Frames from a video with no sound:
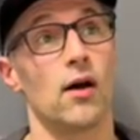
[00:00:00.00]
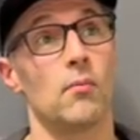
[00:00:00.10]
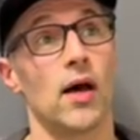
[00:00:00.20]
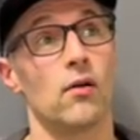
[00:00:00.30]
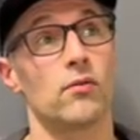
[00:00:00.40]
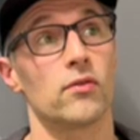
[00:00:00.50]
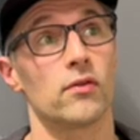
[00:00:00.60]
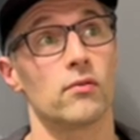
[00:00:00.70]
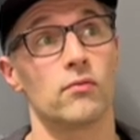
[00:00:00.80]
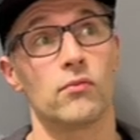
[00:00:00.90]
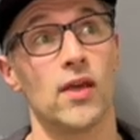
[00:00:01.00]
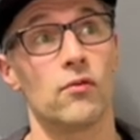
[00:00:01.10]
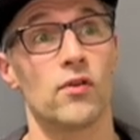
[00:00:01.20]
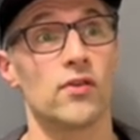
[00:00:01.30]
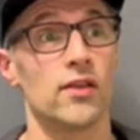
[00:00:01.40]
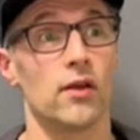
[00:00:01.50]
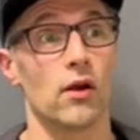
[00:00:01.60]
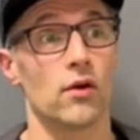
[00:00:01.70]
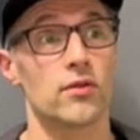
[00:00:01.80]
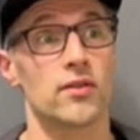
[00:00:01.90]
about 10-15
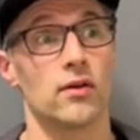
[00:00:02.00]
years